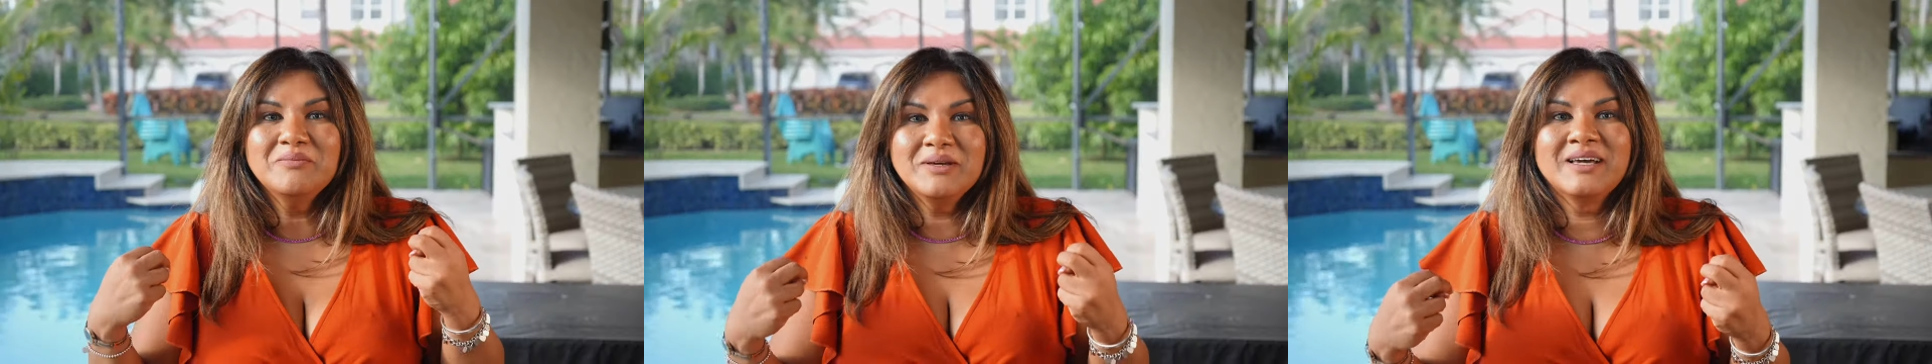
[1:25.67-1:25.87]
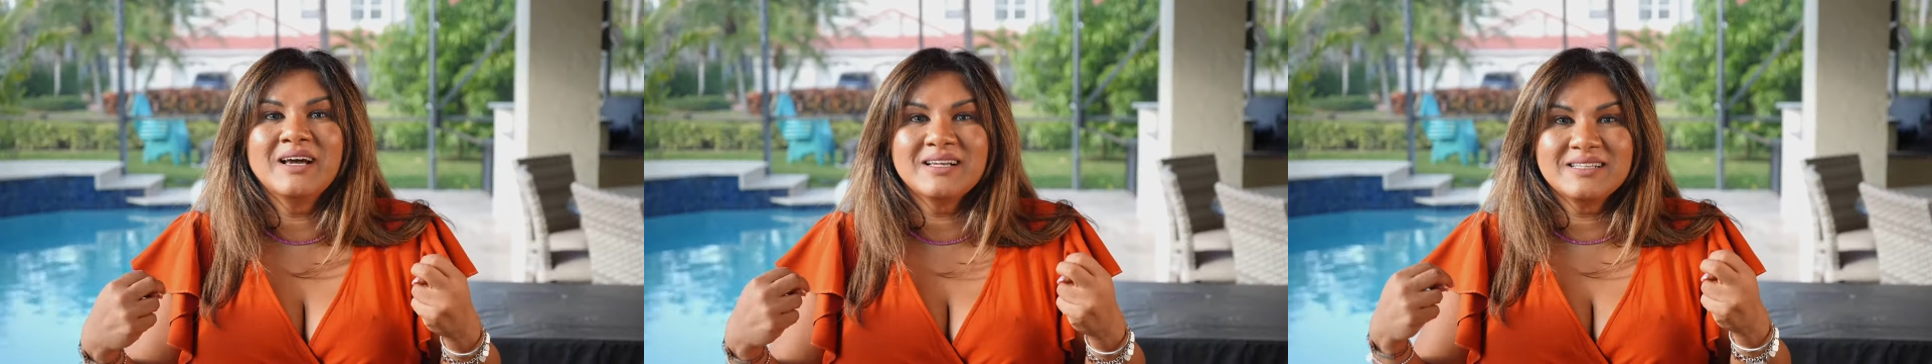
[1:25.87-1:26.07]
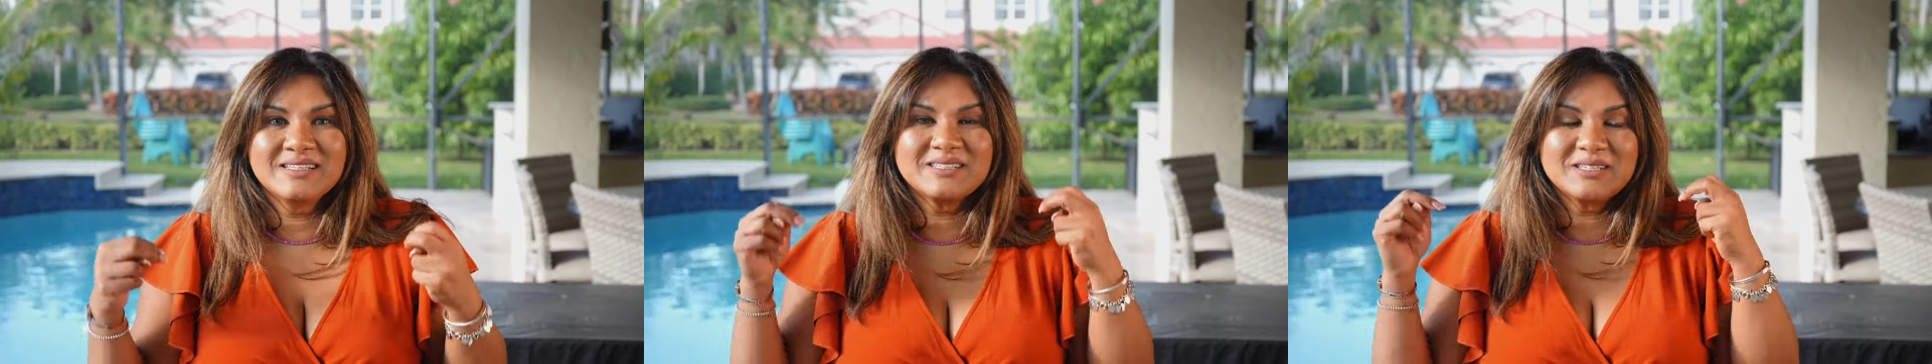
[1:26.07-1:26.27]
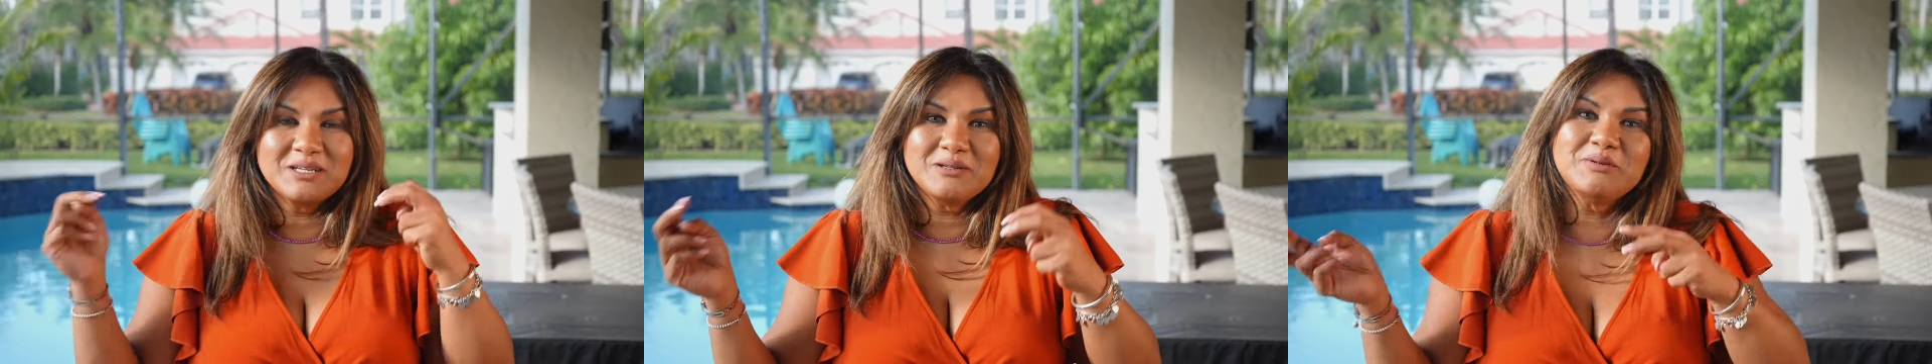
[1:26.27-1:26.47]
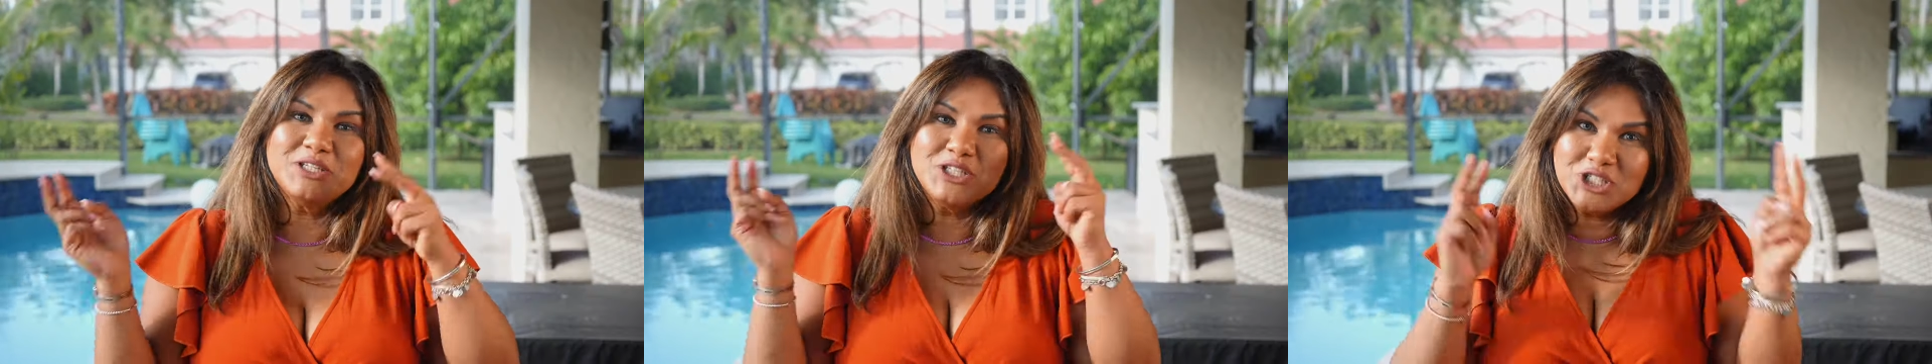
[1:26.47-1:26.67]
because it's
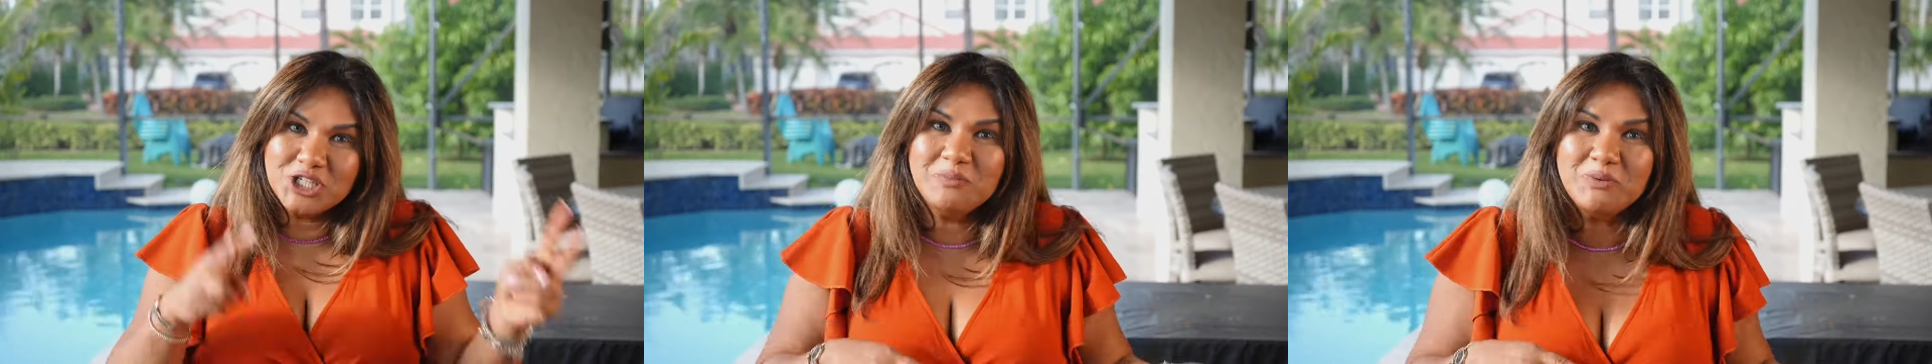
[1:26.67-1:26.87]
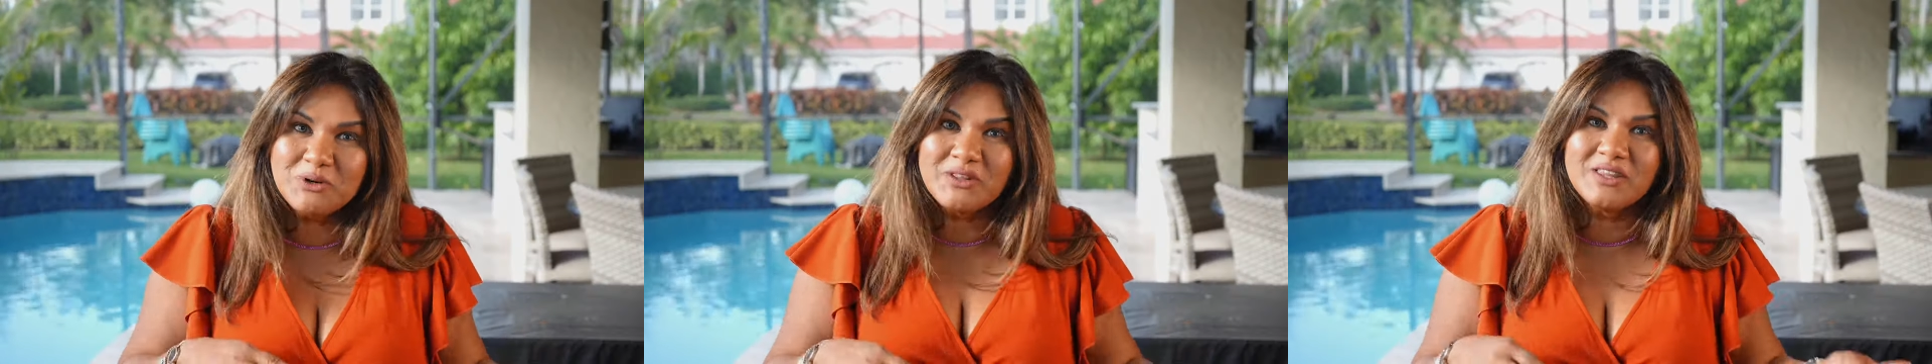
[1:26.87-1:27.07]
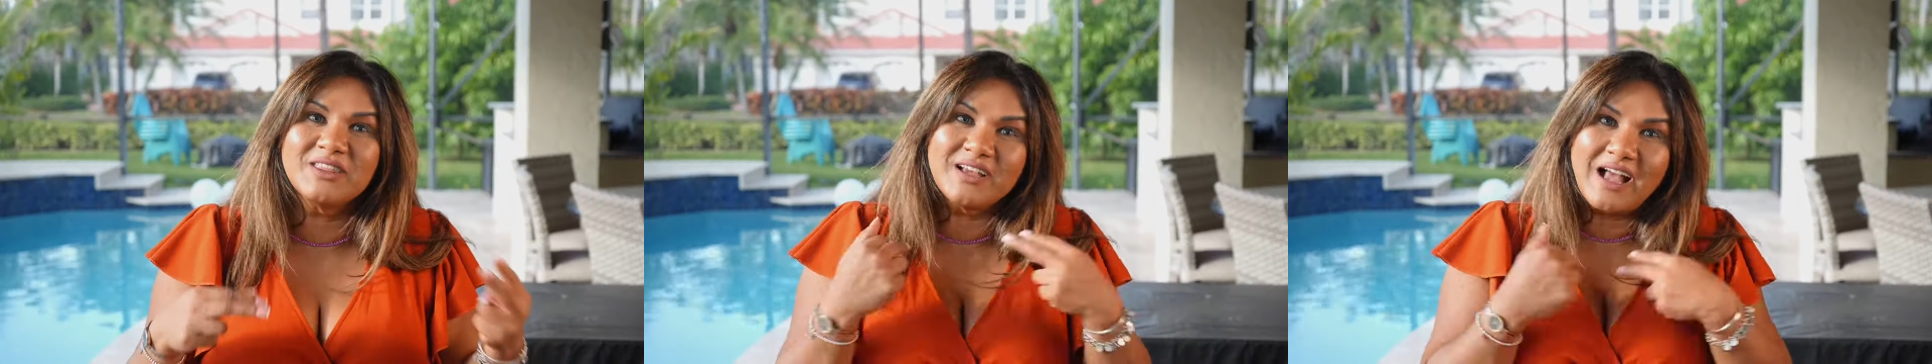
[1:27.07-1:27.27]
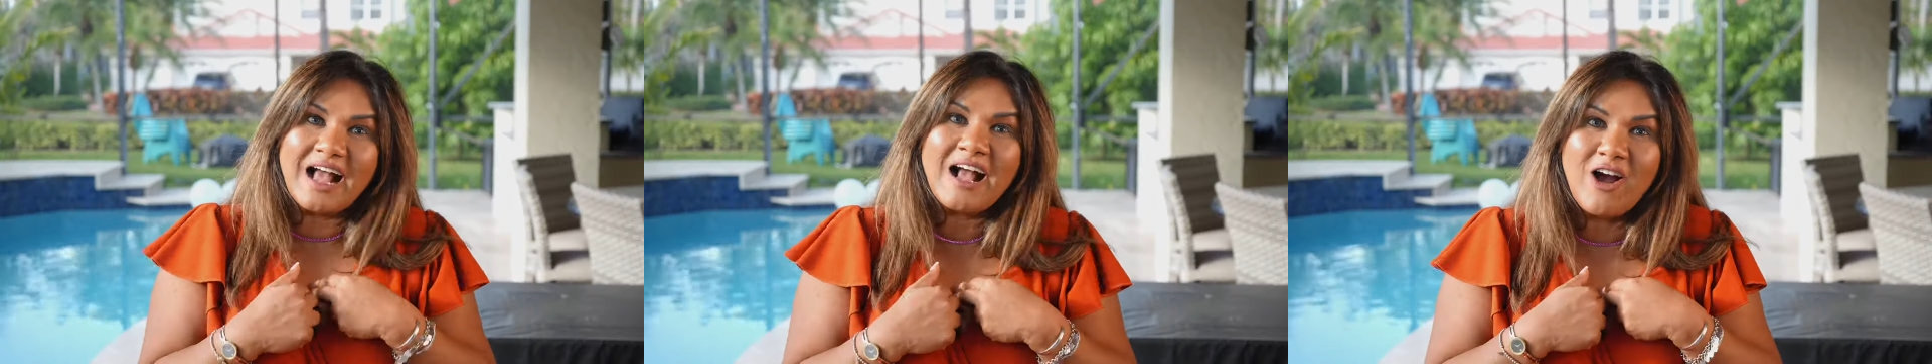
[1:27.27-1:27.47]
going to be cheaper than the